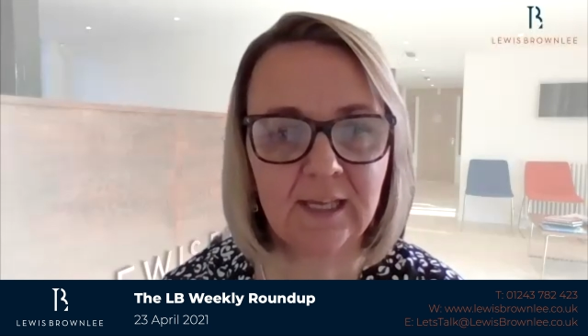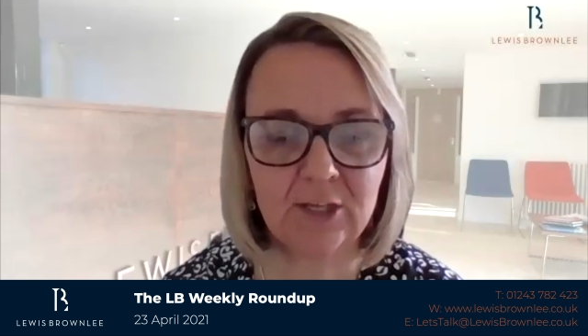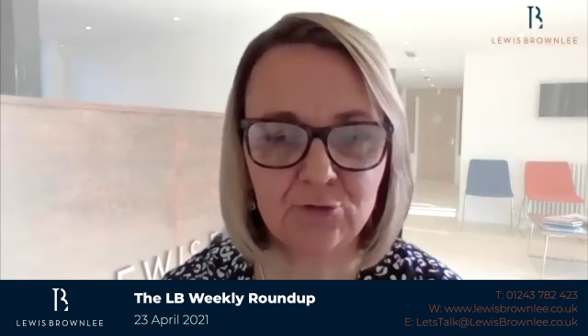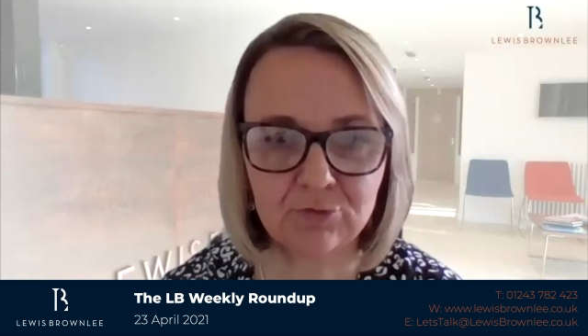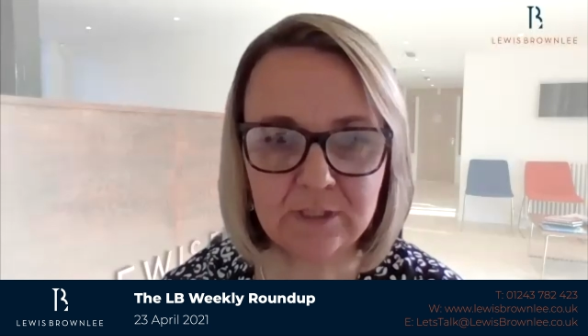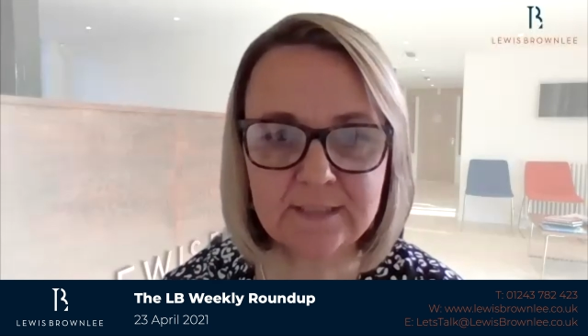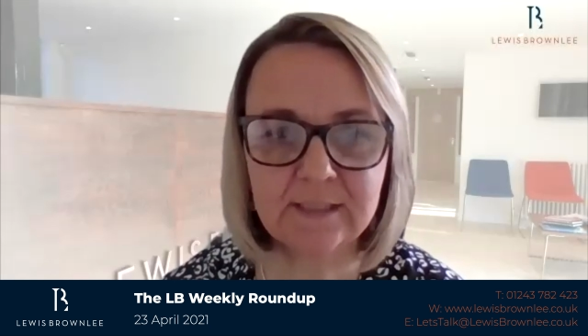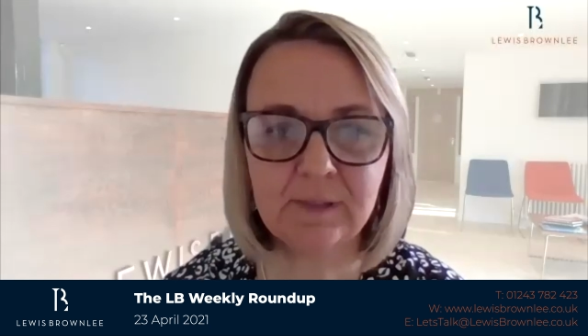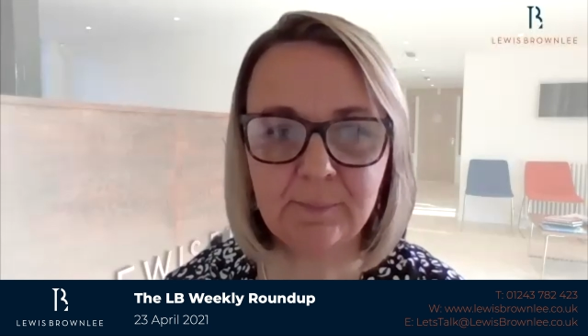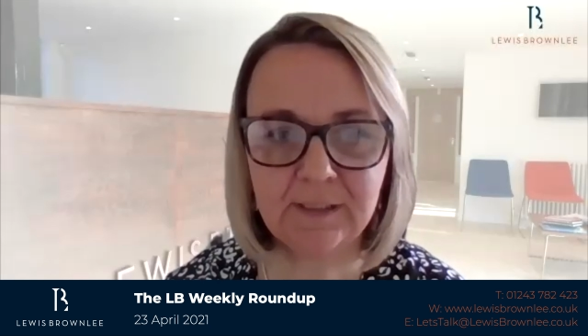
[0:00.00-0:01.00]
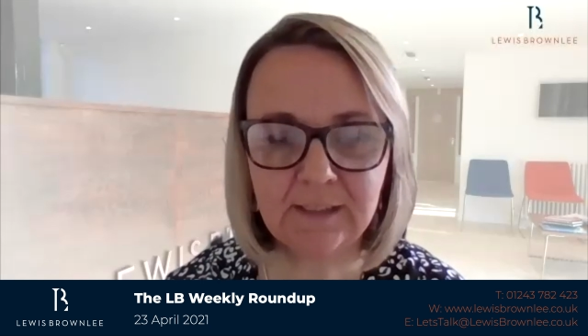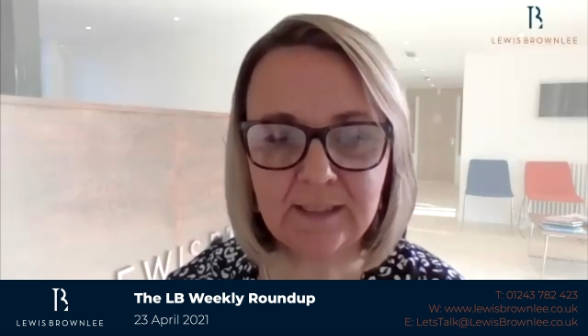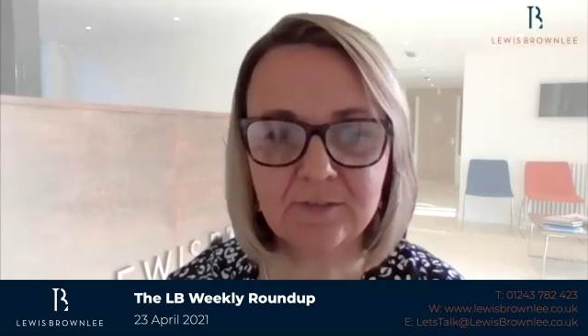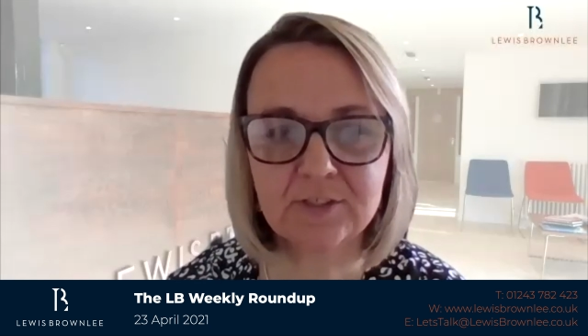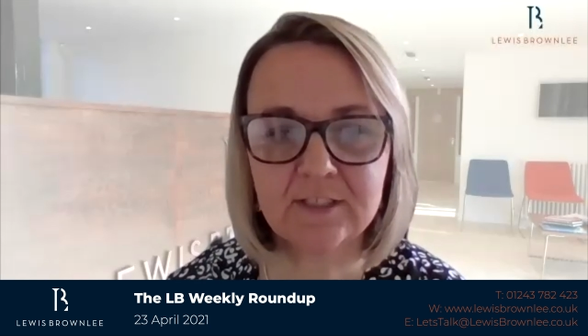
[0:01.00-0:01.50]
He reasonably
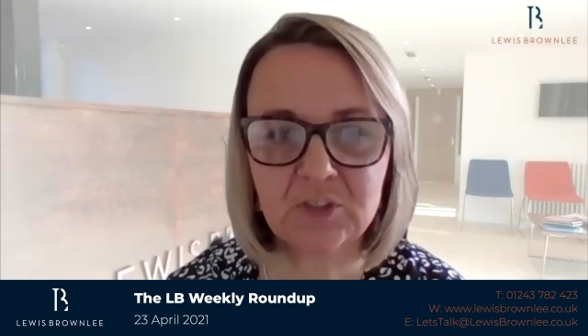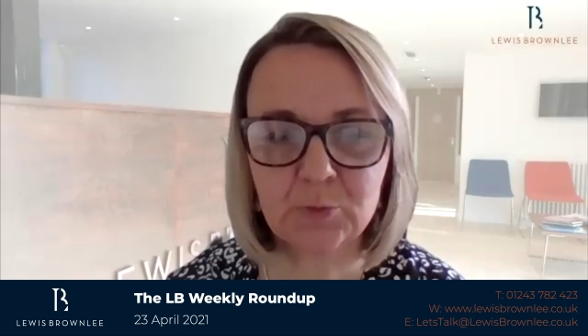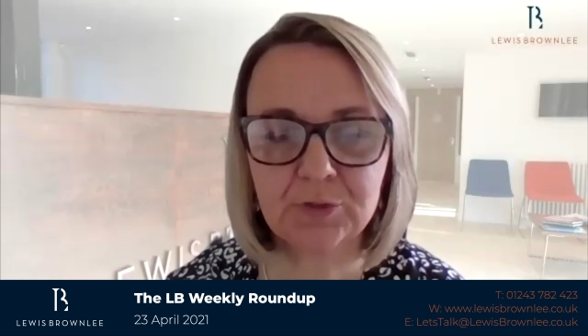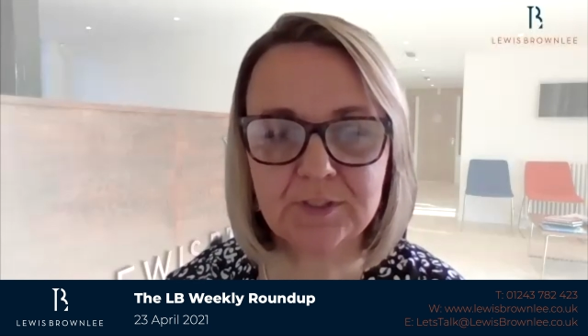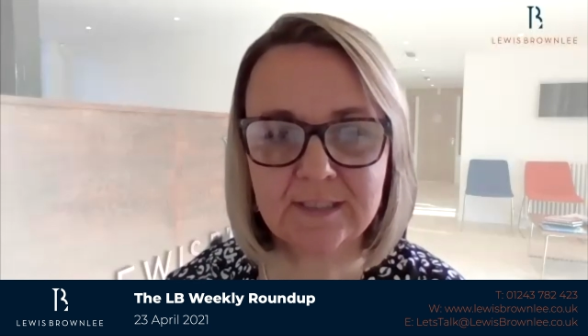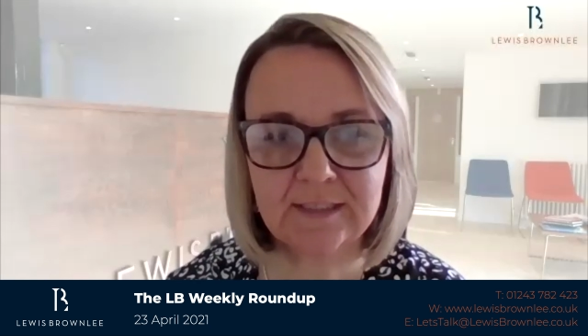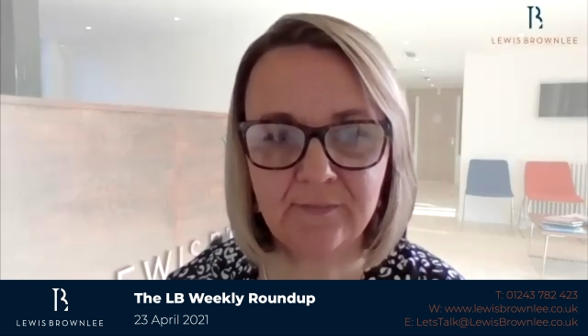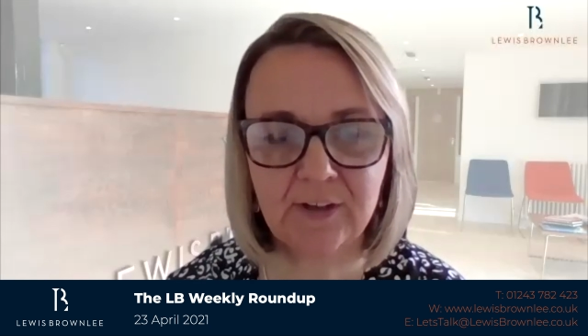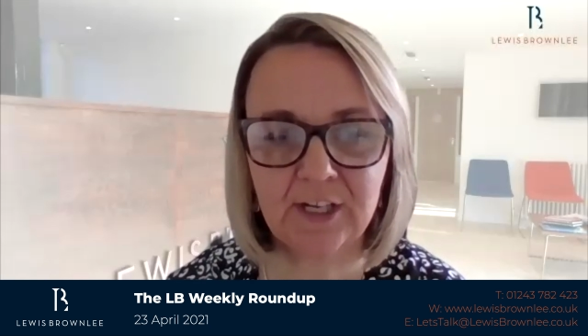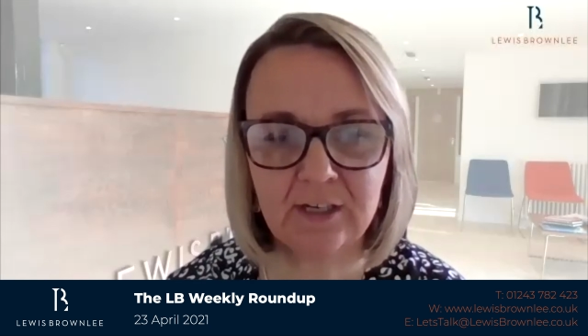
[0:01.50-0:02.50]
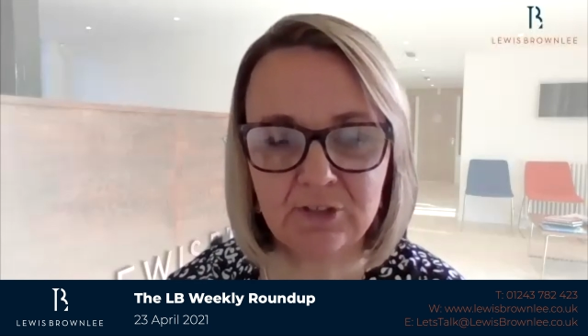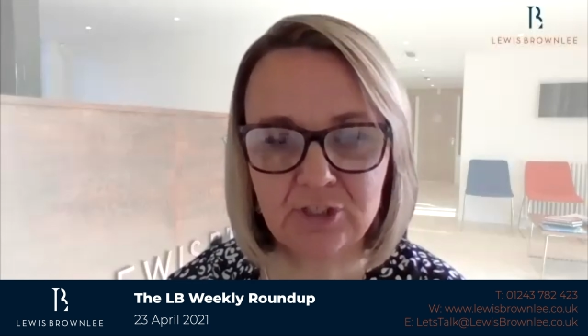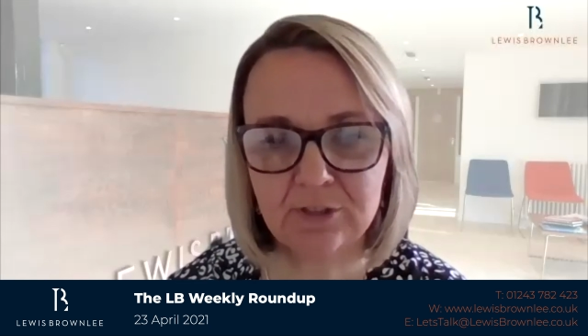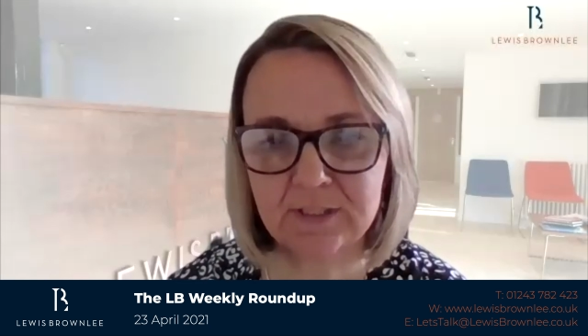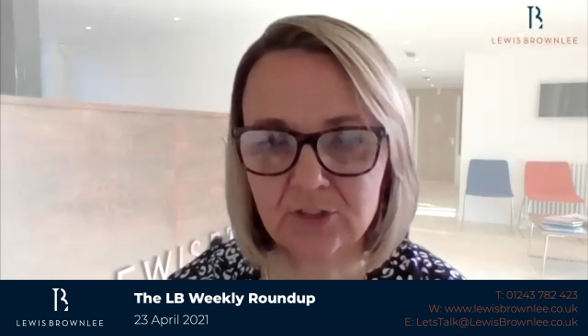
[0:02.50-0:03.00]
believes that this will significantly
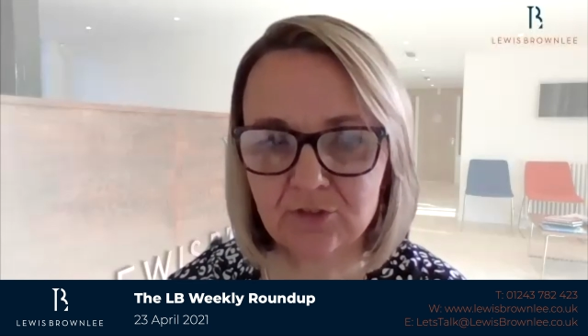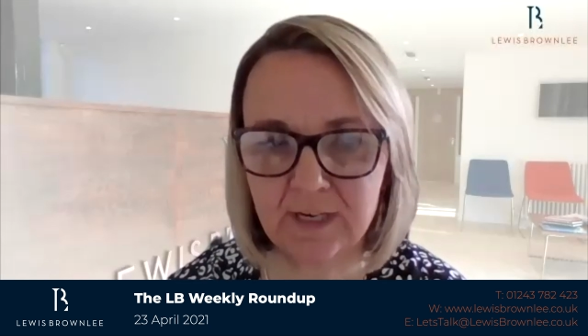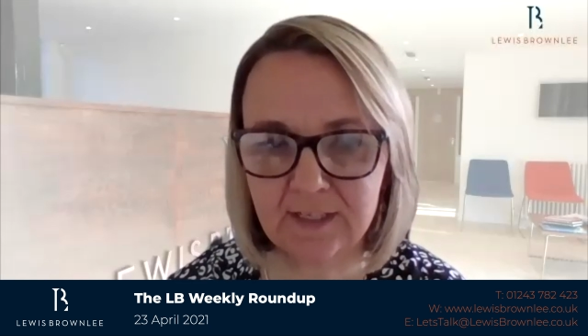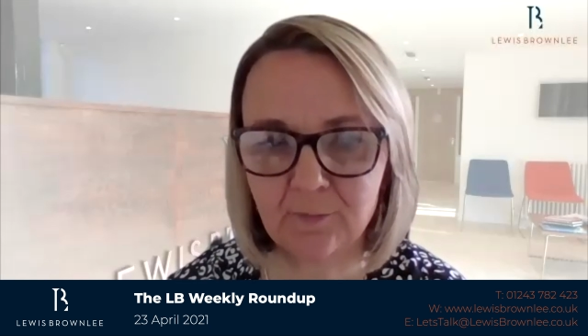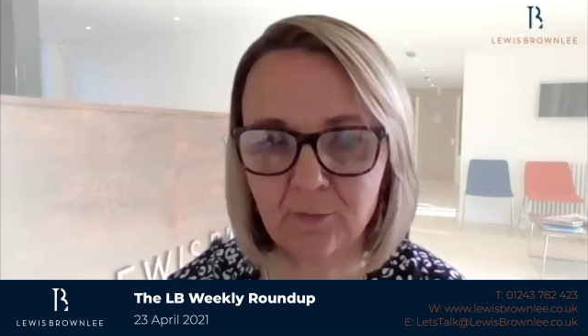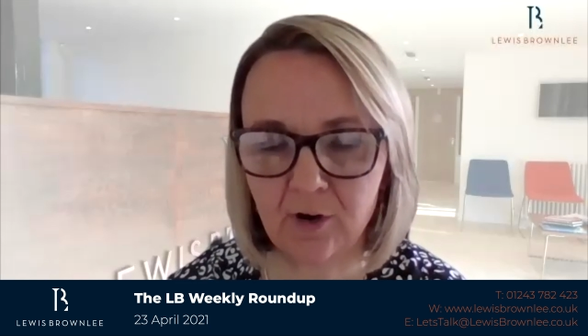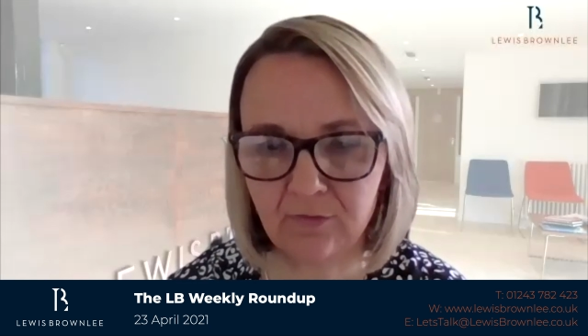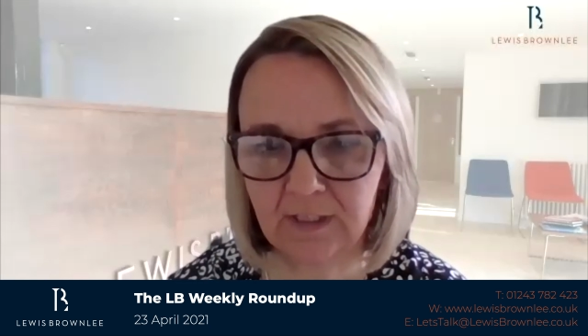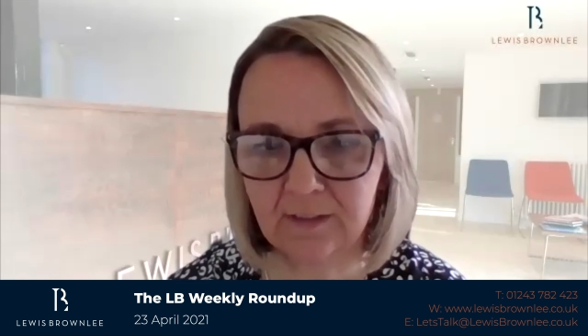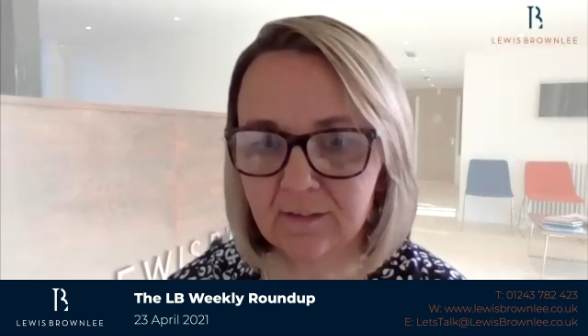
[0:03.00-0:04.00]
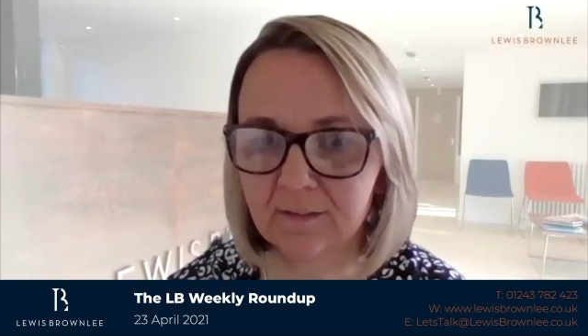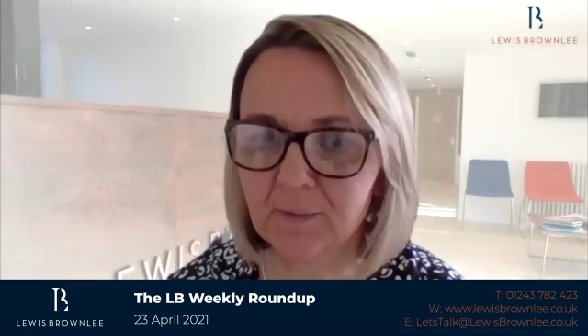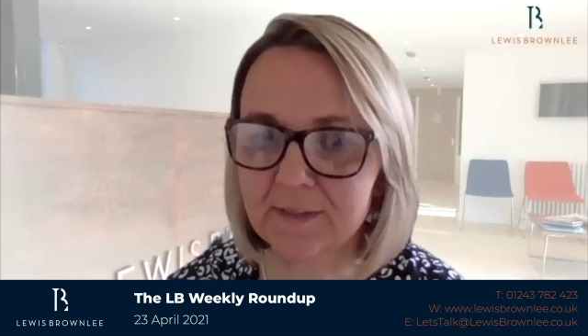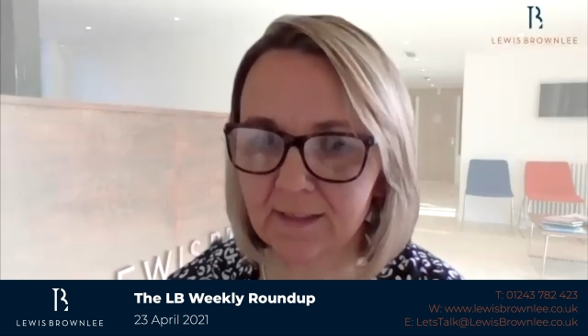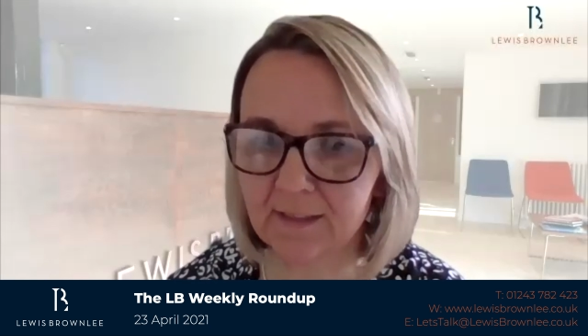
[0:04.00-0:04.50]
reduce his trading profit, so he's